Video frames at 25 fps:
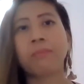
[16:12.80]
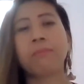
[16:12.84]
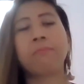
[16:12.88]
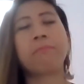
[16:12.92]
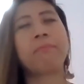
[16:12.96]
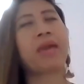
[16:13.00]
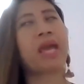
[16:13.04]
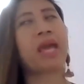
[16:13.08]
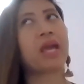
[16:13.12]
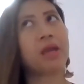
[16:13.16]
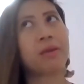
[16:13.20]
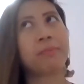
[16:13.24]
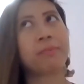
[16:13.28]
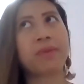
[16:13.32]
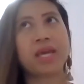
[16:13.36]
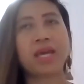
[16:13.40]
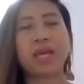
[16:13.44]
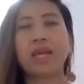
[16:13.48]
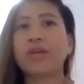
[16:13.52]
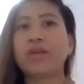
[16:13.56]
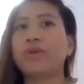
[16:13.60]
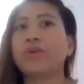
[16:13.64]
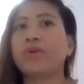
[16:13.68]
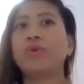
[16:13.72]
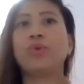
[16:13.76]

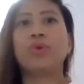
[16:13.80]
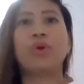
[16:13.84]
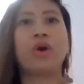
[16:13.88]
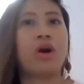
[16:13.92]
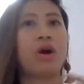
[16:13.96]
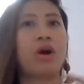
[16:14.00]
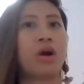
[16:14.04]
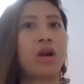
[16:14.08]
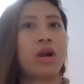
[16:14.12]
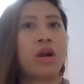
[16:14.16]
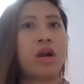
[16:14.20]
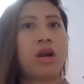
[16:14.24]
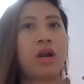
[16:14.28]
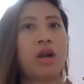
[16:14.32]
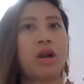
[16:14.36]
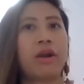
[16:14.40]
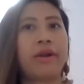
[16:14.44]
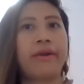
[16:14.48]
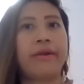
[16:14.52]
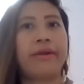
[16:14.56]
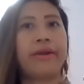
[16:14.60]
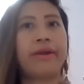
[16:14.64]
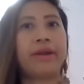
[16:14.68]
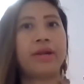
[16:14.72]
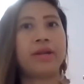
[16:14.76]
Maybe you
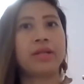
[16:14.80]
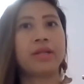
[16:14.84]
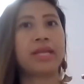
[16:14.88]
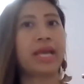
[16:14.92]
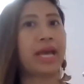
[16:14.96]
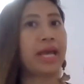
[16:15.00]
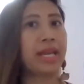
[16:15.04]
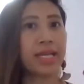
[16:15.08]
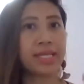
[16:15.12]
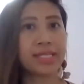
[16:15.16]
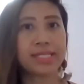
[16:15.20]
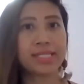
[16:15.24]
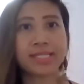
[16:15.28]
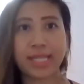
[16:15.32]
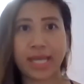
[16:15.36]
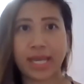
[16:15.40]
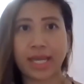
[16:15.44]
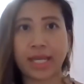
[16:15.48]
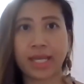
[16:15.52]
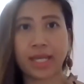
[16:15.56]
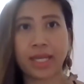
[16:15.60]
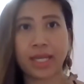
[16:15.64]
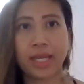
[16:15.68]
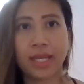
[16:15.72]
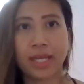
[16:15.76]
are getting sick,
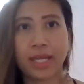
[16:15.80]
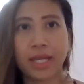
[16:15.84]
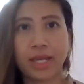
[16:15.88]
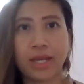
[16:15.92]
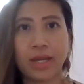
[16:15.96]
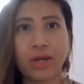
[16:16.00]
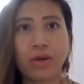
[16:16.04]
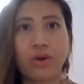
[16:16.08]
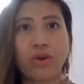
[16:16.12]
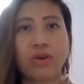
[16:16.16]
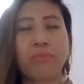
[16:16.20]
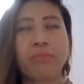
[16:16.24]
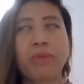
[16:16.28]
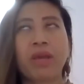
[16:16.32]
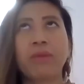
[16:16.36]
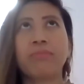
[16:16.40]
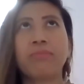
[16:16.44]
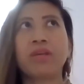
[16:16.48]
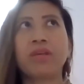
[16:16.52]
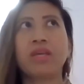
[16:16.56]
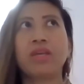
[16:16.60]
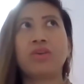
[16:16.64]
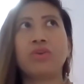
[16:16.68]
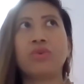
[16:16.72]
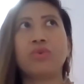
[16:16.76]
or
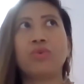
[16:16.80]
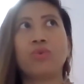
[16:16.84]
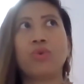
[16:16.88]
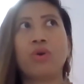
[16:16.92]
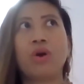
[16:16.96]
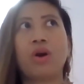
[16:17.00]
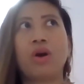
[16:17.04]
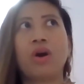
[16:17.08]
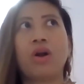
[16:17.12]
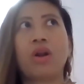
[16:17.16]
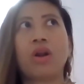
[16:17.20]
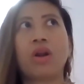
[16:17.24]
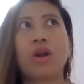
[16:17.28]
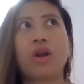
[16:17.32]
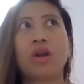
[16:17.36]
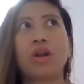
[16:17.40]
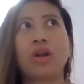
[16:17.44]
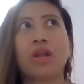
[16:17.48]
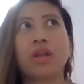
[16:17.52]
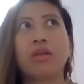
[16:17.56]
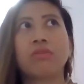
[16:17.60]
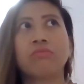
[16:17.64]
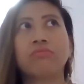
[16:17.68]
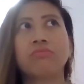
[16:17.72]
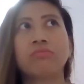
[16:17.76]
maybe you
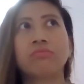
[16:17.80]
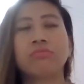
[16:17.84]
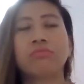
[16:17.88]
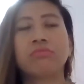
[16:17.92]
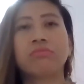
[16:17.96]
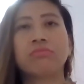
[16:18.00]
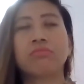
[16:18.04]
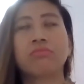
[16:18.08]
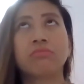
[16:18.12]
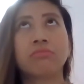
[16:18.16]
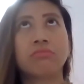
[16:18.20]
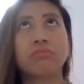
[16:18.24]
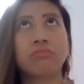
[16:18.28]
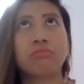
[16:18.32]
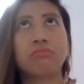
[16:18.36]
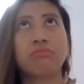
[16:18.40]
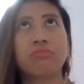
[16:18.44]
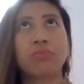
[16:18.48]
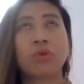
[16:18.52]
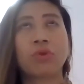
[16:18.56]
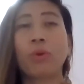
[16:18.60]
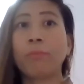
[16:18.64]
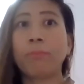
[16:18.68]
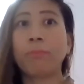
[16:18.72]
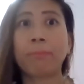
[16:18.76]
are
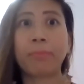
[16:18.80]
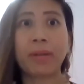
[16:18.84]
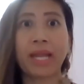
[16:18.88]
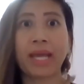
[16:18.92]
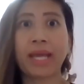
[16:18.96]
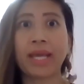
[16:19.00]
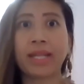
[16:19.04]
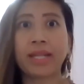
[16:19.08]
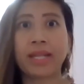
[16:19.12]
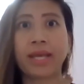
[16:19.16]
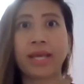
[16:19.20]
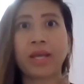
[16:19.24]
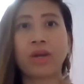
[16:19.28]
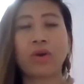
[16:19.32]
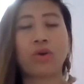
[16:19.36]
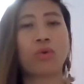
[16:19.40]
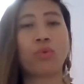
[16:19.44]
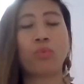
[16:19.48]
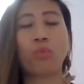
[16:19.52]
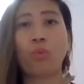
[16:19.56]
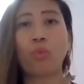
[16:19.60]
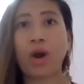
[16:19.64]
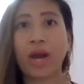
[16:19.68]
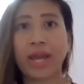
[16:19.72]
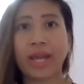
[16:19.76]
complaining
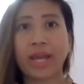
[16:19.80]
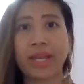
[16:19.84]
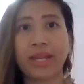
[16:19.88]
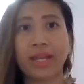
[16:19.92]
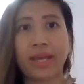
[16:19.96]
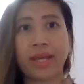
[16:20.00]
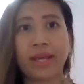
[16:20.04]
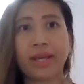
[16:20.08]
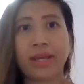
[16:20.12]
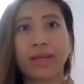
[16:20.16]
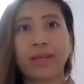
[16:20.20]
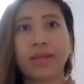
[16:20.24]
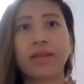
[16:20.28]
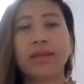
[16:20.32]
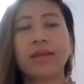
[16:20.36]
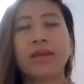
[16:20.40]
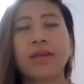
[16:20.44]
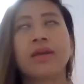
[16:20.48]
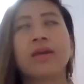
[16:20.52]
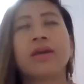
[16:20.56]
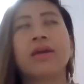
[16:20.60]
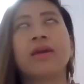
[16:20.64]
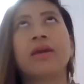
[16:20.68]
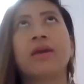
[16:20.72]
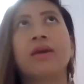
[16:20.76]
or whining
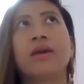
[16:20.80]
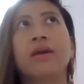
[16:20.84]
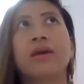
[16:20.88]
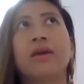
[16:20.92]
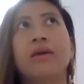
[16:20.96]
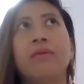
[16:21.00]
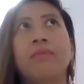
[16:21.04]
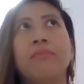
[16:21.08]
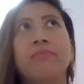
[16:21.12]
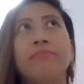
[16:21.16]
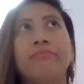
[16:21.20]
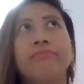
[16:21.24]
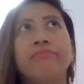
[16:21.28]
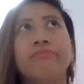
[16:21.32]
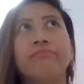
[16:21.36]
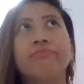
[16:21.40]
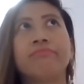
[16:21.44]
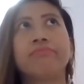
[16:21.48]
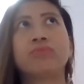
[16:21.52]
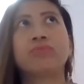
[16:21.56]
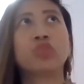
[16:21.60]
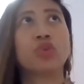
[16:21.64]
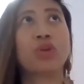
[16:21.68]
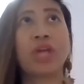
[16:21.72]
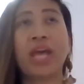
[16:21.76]

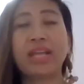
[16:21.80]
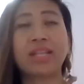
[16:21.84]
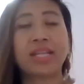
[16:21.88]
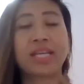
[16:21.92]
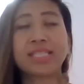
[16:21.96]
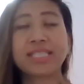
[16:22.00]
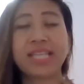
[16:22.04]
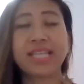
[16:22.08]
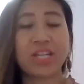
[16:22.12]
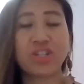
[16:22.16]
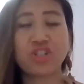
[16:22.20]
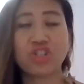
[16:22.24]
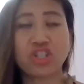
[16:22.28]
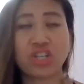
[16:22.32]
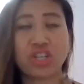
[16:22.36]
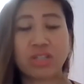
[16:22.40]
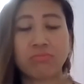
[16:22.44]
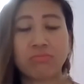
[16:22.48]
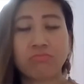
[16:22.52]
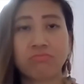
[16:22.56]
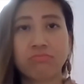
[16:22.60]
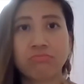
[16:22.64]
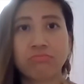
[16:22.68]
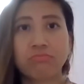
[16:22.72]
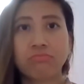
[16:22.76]
to get
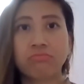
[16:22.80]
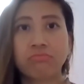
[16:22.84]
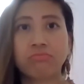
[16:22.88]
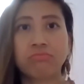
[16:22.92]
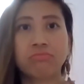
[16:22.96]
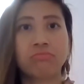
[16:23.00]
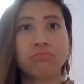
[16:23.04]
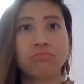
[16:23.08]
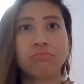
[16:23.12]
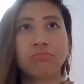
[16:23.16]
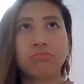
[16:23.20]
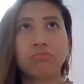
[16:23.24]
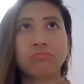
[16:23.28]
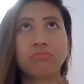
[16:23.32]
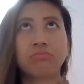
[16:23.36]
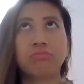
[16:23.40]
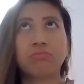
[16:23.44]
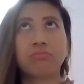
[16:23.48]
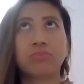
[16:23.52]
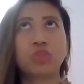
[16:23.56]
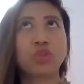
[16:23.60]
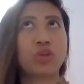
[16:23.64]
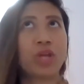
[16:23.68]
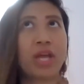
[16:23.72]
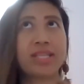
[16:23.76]
attention,
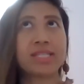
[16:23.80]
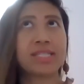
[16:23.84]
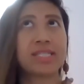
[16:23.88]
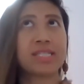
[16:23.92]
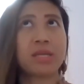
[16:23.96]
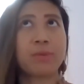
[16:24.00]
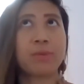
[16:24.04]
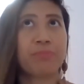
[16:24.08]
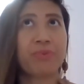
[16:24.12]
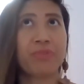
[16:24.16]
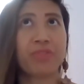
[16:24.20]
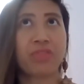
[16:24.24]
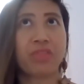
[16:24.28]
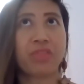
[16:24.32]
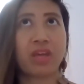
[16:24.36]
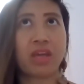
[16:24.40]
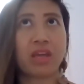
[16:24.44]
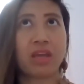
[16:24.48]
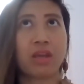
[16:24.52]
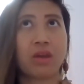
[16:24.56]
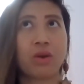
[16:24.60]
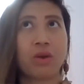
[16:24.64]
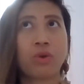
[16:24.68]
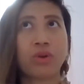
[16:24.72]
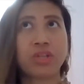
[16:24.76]
to get
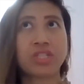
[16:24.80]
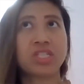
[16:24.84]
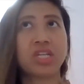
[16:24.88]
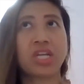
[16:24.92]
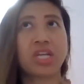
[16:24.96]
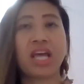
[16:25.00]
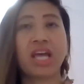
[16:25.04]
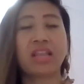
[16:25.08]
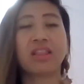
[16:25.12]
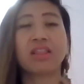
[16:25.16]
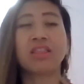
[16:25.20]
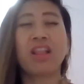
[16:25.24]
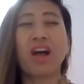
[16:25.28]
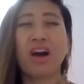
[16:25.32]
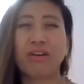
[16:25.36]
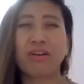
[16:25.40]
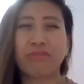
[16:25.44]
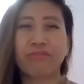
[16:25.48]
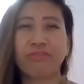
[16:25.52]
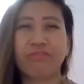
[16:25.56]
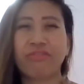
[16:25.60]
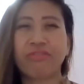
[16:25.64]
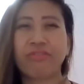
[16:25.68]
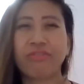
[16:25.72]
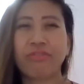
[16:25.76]
sympathy, or to get
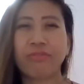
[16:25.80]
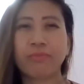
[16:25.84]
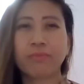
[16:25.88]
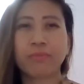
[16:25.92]
love?